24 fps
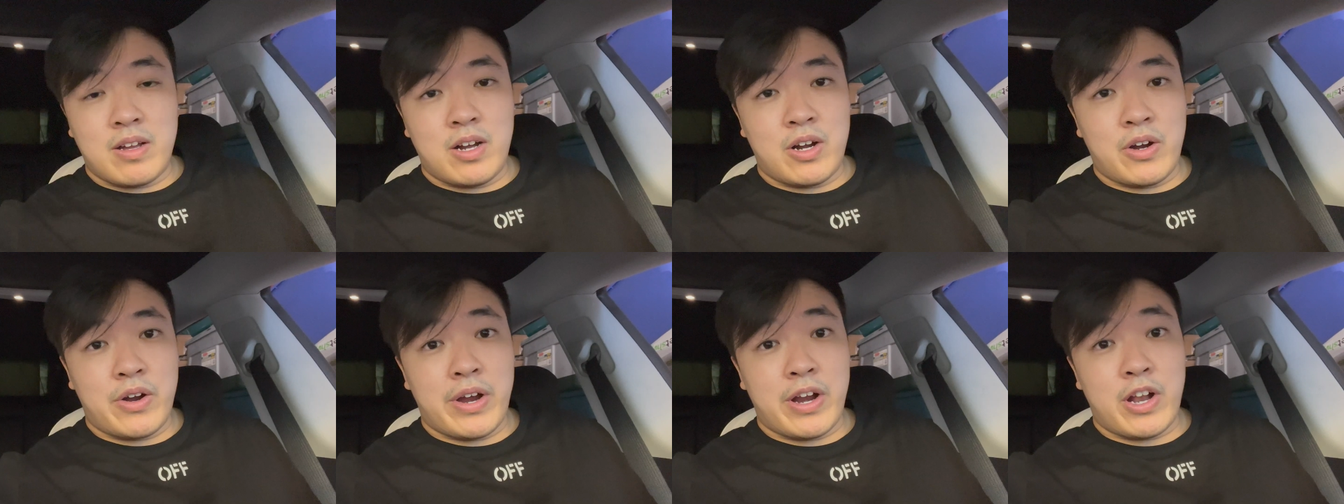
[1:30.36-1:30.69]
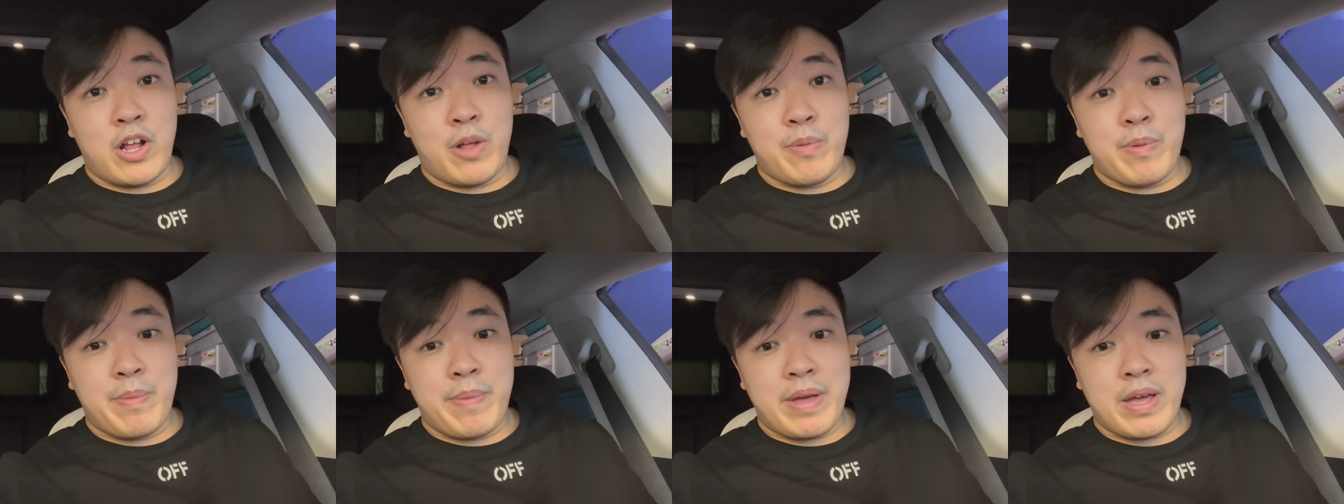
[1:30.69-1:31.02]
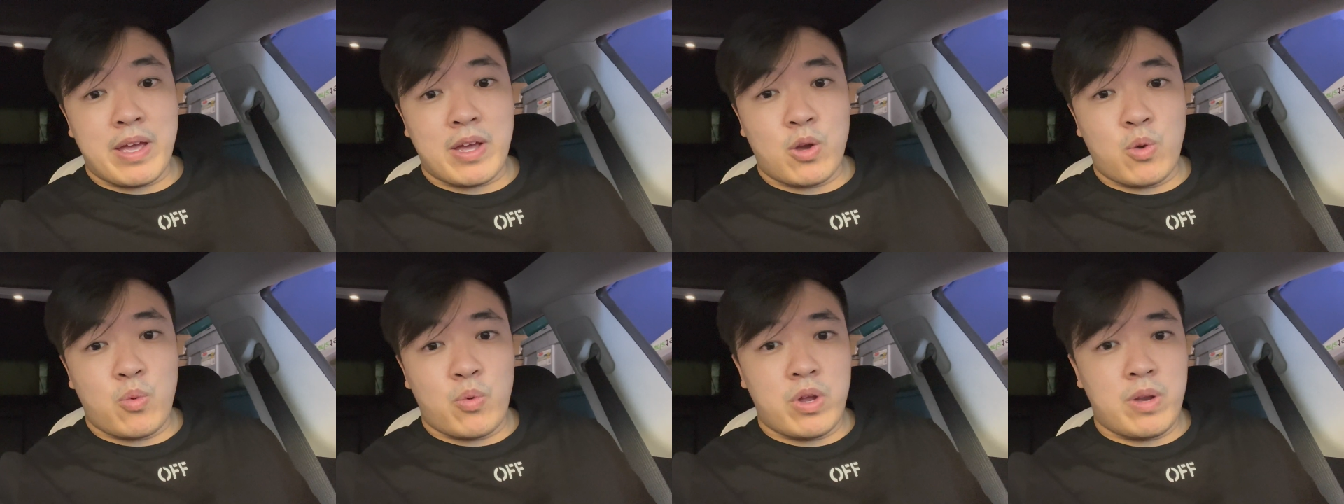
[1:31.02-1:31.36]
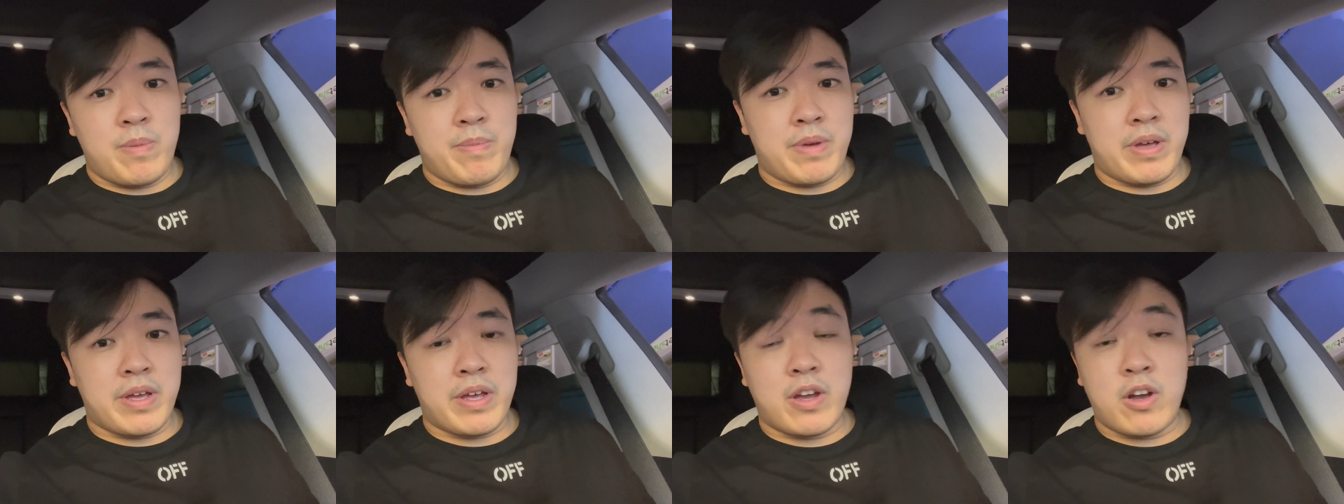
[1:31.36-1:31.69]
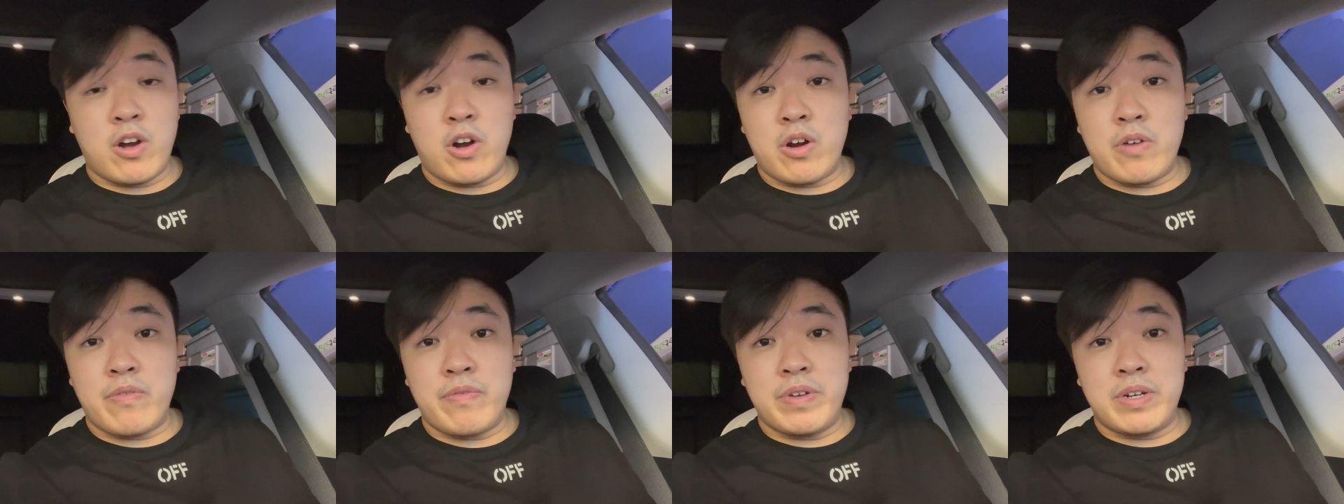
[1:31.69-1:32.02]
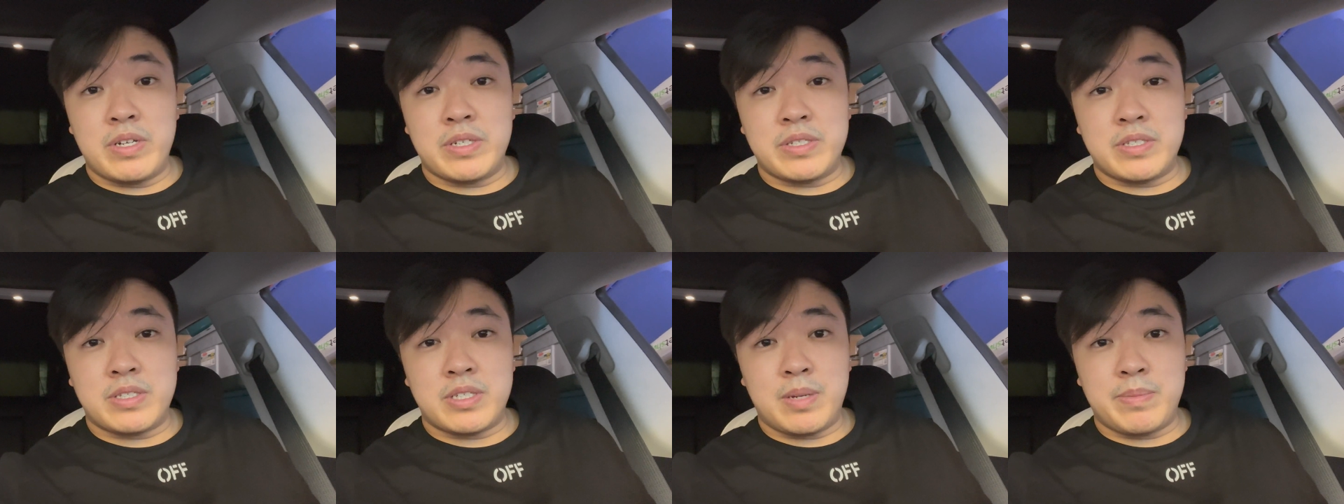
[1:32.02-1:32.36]
All right, I'll be back when my car
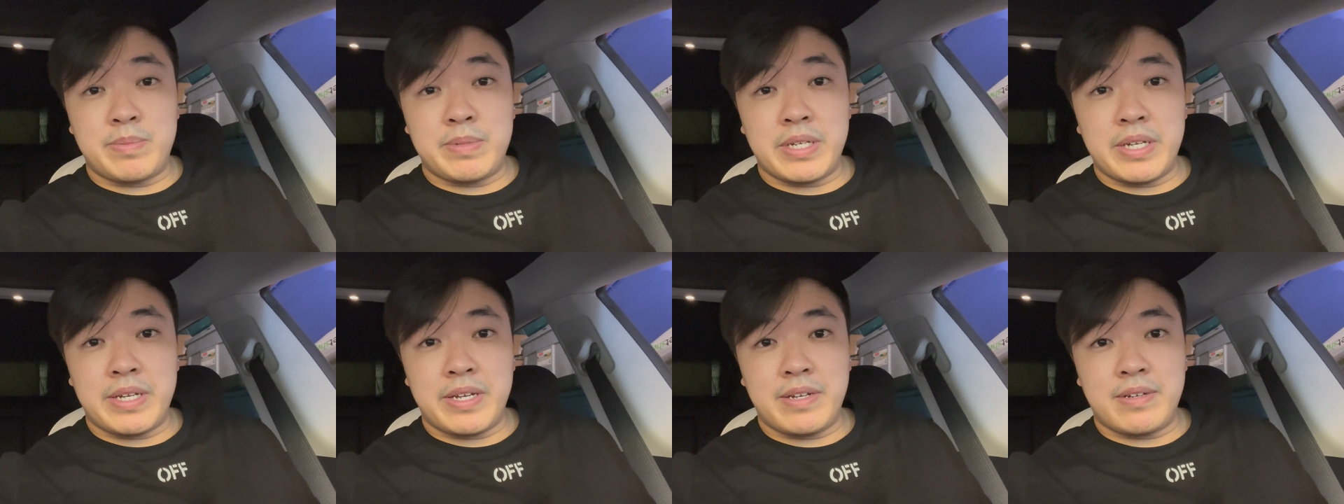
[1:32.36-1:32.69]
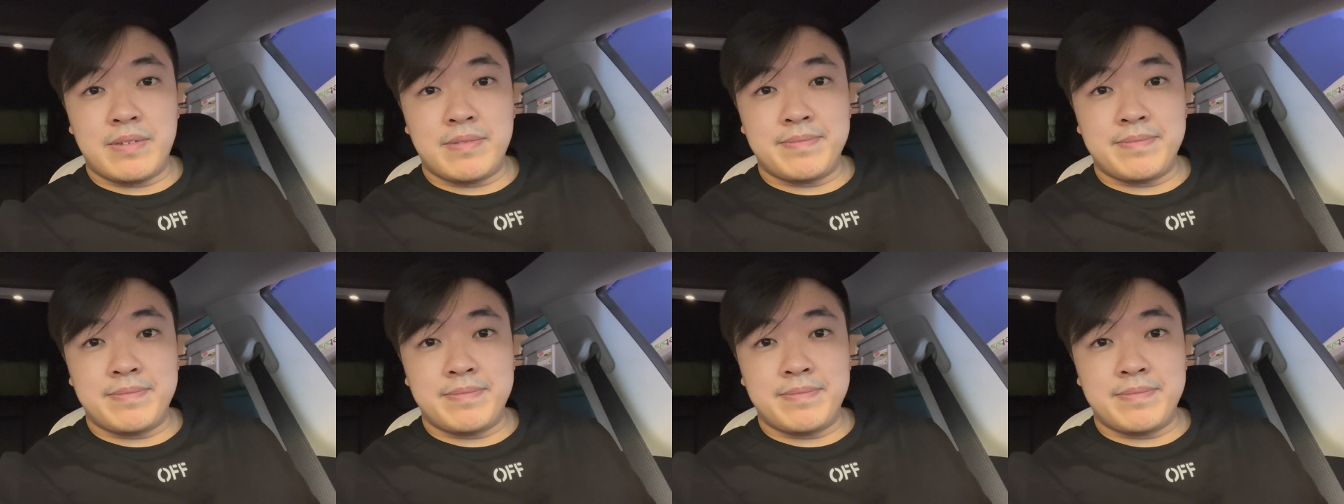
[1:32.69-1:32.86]
finishes updating.